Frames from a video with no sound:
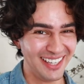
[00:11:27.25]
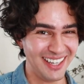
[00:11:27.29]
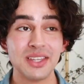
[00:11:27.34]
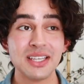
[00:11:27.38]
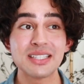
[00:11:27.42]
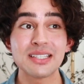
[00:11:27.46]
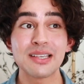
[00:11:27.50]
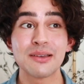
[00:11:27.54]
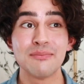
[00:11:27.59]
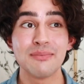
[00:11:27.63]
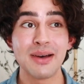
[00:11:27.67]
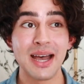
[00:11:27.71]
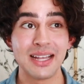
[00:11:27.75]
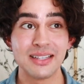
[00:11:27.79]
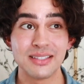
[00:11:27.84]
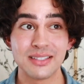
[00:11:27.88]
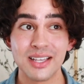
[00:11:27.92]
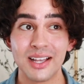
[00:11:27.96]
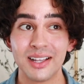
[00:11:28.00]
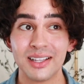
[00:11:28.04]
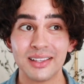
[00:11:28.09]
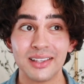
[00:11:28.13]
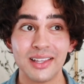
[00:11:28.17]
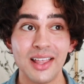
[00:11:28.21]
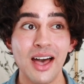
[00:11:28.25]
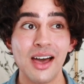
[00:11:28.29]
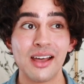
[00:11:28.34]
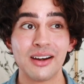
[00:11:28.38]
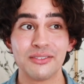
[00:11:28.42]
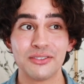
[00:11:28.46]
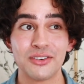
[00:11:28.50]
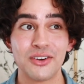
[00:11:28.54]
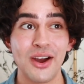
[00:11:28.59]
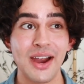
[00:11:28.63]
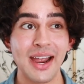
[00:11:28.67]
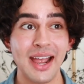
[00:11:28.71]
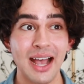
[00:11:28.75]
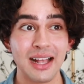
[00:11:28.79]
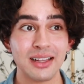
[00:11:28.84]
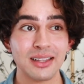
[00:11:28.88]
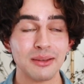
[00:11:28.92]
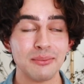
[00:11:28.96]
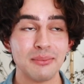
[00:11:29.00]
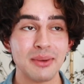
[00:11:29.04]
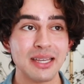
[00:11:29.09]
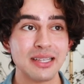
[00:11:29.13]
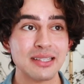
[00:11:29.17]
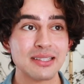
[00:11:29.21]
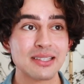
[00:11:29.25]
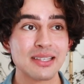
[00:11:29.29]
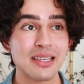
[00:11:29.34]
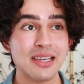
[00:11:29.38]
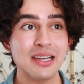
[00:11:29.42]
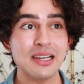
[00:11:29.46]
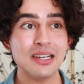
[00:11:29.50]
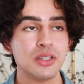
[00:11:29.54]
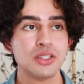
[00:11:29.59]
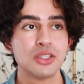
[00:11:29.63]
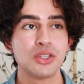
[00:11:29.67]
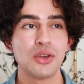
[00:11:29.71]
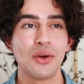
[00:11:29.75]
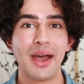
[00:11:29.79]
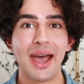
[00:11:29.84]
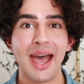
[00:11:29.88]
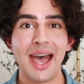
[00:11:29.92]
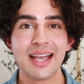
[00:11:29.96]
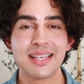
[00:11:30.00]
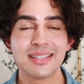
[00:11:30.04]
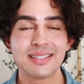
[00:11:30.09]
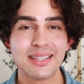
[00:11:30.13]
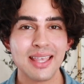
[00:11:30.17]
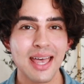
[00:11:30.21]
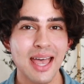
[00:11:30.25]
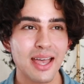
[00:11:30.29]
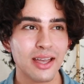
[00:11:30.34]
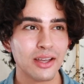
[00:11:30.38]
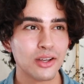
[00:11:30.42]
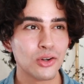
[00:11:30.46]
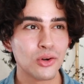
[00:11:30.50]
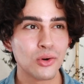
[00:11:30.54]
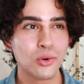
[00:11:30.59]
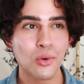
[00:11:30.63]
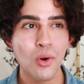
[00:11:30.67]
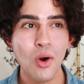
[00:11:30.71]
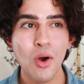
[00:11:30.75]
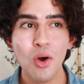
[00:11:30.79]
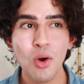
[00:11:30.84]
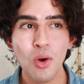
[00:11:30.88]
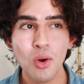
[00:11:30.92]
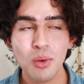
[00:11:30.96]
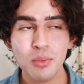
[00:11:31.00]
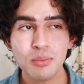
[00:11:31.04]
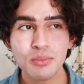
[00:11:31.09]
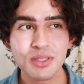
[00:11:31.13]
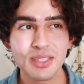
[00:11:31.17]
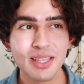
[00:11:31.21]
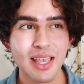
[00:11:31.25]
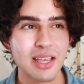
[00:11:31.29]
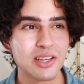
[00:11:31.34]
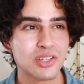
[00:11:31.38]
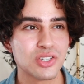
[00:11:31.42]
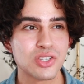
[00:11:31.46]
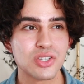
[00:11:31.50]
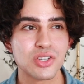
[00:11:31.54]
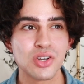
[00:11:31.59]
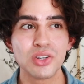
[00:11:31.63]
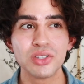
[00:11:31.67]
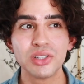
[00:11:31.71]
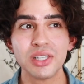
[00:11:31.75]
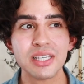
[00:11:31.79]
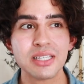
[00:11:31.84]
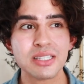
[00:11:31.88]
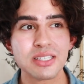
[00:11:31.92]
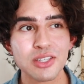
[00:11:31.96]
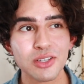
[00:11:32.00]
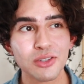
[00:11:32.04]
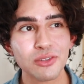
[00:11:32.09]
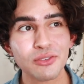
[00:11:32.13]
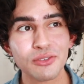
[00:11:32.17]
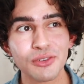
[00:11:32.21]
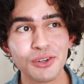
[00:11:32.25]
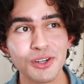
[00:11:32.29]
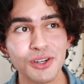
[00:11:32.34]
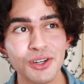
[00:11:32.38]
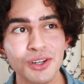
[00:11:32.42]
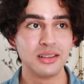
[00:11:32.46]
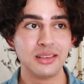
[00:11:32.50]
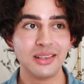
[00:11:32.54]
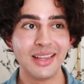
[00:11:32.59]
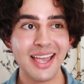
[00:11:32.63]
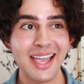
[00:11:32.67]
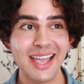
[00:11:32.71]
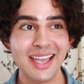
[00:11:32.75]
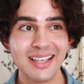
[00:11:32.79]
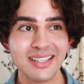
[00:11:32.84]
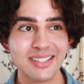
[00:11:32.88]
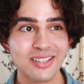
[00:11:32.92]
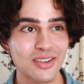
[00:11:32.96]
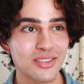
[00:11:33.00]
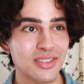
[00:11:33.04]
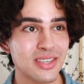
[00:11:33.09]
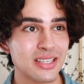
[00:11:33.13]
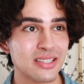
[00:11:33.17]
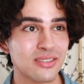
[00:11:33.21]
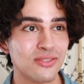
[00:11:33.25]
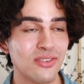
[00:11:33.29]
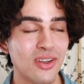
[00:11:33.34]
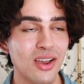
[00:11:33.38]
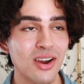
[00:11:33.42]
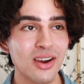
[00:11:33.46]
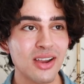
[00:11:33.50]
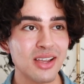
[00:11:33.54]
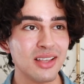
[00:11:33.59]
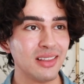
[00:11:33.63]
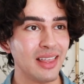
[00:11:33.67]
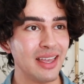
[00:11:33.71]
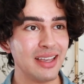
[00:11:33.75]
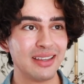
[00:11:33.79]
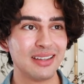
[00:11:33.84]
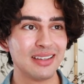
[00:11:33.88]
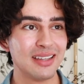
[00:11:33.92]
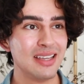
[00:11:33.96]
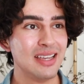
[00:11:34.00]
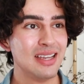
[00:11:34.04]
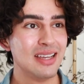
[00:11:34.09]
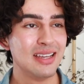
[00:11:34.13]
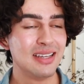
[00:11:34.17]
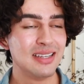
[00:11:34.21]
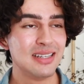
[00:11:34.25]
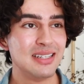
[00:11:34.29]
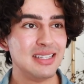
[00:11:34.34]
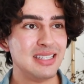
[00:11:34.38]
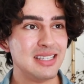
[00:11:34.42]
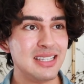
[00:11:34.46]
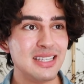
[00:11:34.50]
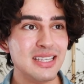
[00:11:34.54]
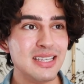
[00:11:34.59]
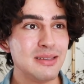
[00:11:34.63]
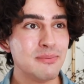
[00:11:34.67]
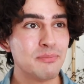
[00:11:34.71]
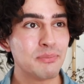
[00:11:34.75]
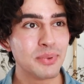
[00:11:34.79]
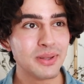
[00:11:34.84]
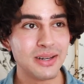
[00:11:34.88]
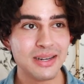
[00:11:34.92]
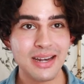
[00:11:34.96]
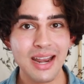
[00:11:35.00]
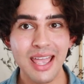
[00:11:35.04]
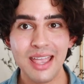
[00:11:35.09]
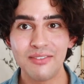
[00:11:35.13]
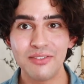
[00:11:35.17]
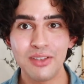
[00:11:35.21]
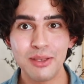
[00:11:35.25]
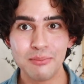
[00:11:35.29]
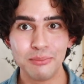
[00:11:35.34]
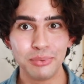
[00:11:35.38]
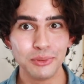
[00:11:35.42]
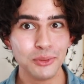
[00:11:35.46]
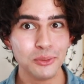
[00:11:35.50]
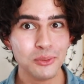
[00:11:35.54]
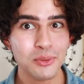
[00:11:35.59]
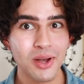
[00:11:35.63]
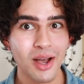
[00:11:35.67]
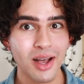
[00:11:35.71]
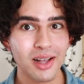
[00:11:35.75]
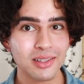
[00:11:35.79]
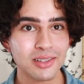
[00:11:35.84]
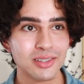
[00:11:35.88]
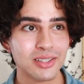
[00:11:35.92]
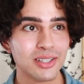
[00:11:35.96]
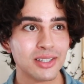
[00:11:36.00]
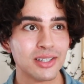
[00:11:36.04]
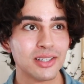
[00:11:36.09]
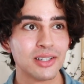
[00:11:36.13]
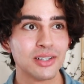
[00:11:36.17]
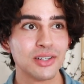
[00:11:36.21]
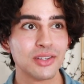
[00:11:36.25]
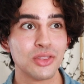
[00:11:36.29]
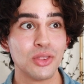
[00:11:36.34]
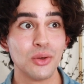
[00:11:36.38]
This combines a lot of great elements. So it has that chrome slash sterling silver. The legs are this very like deep navy blue color.